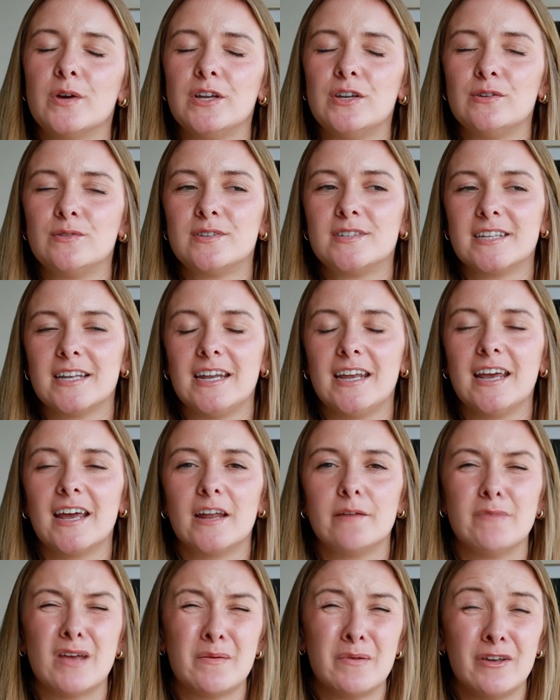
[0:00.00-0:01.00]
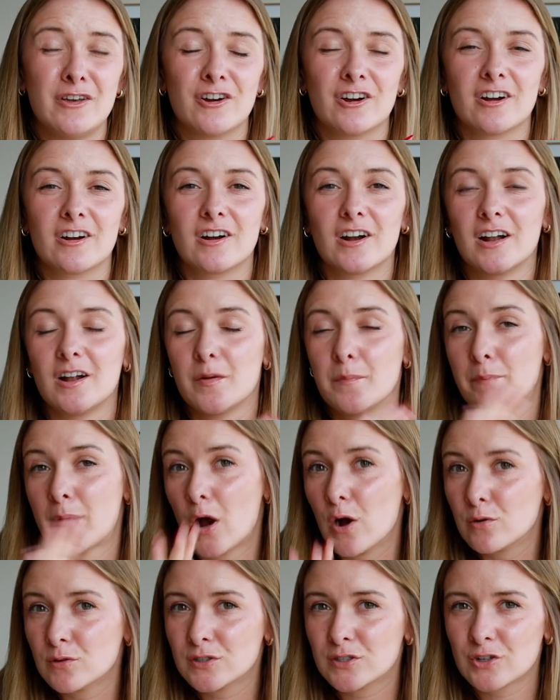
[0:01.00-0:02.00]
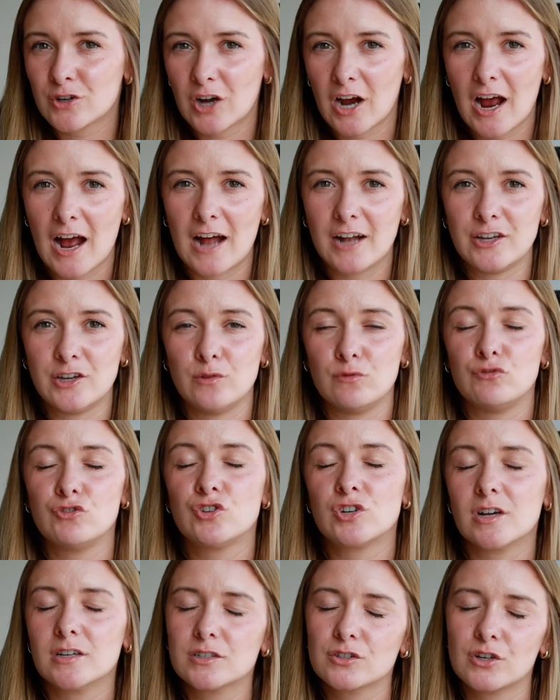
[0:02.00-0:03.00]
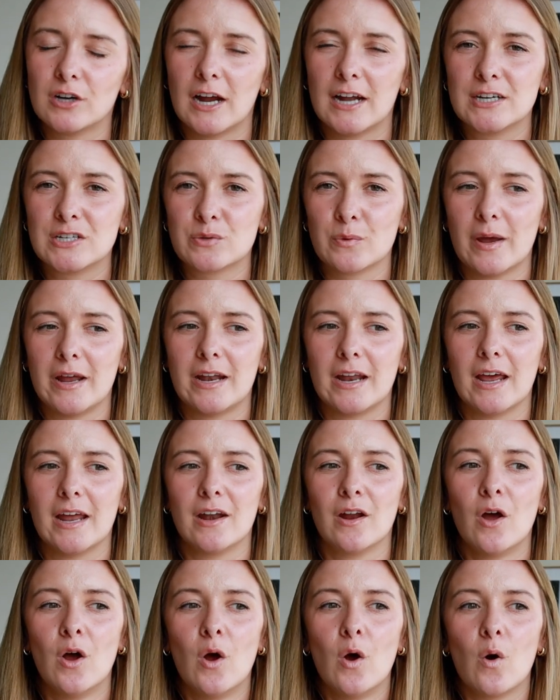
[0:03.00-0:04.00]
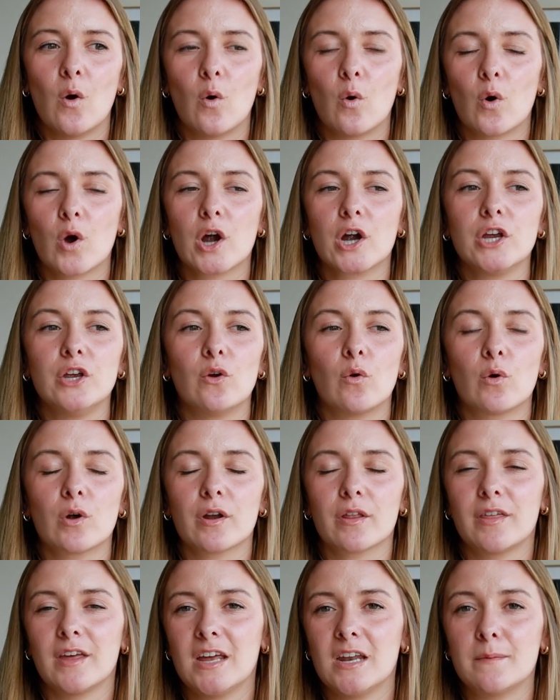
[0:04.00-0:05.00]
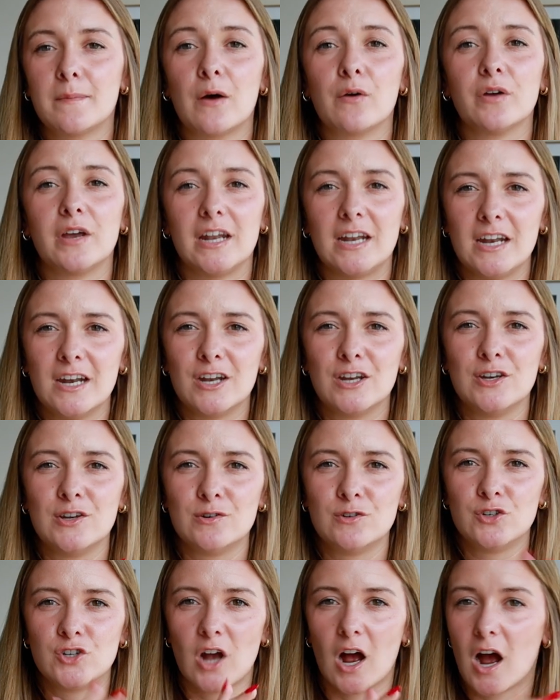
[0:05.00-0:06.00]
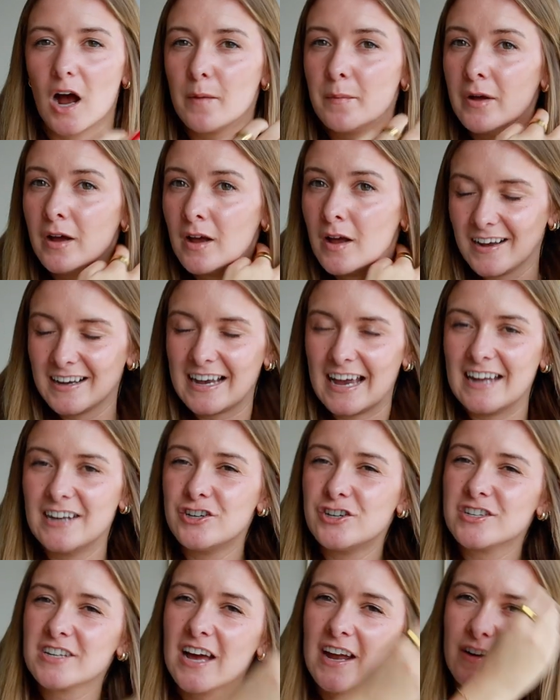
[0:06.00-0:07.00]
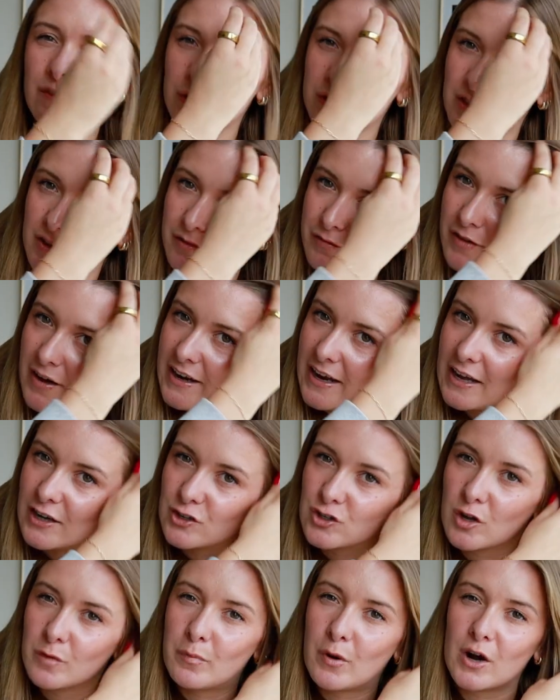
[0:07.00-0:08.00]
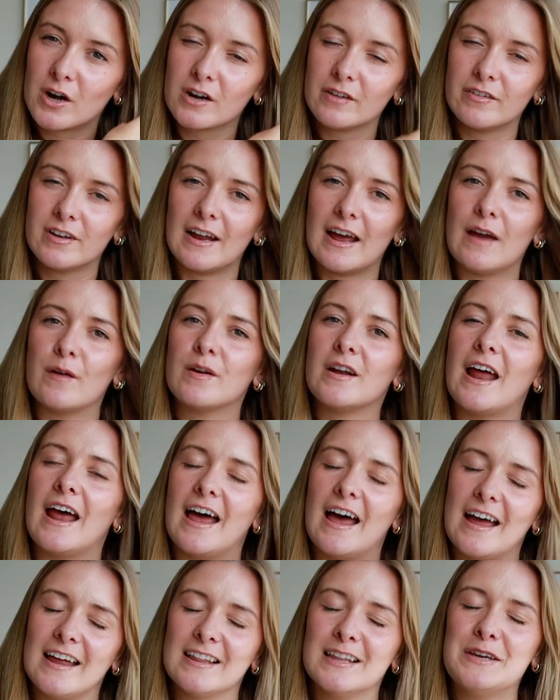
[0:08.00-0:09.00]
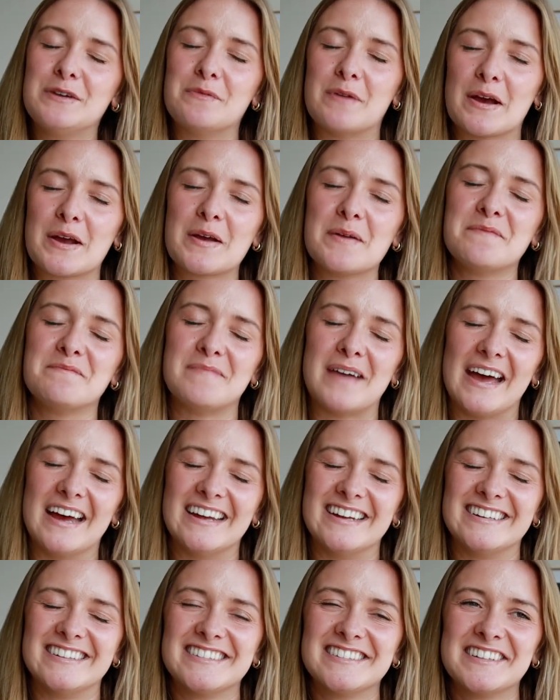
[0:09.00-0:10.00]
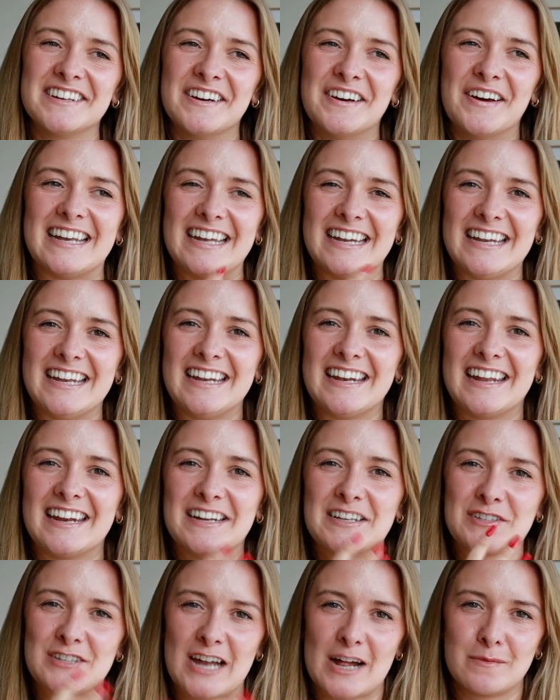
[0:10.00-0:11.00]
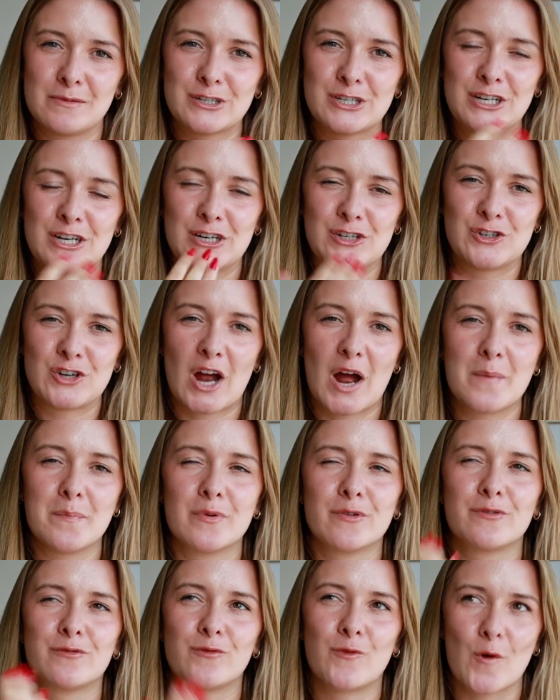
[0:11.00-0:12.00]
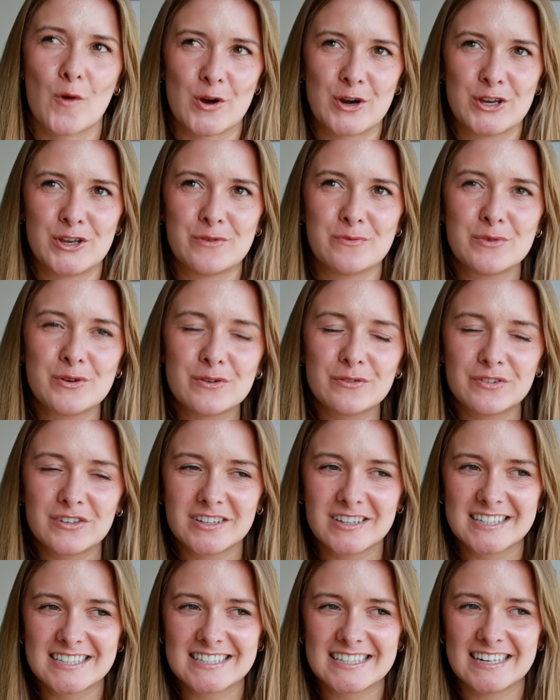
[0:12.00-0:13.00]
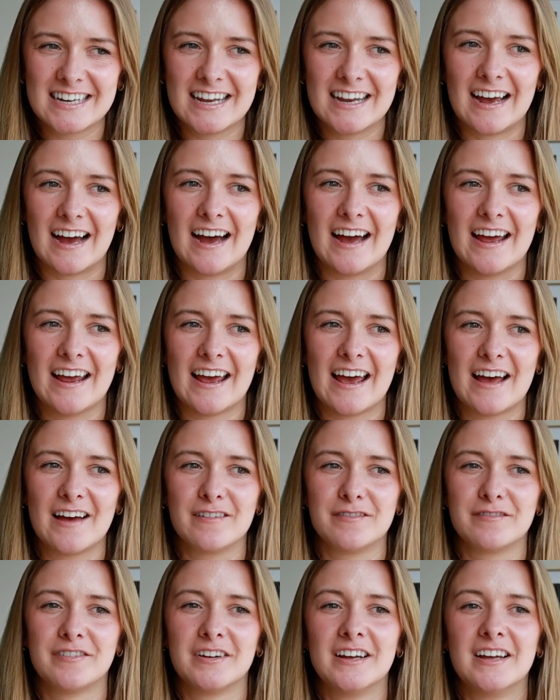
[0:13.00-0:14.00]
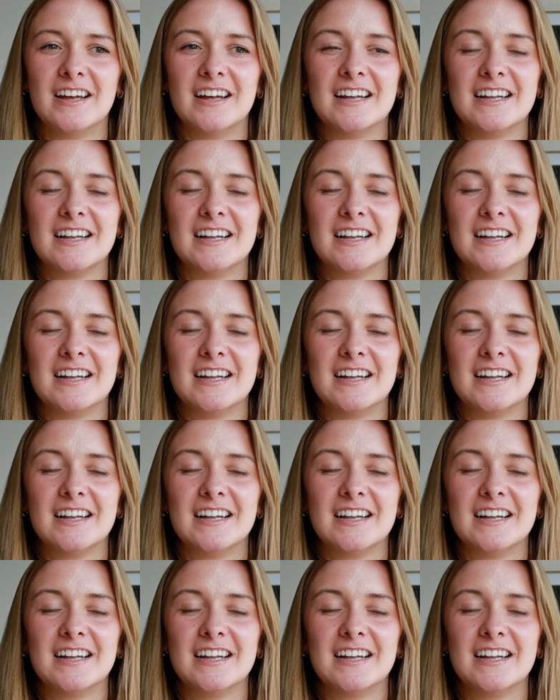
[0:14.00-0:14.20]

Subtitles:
a new city and maybe you're post-grad, you just graduated, or you're thinking about getting a new job, again, just kind of with the financial part of it, I would highly recommend getting and establishing a job before you move to the city. I have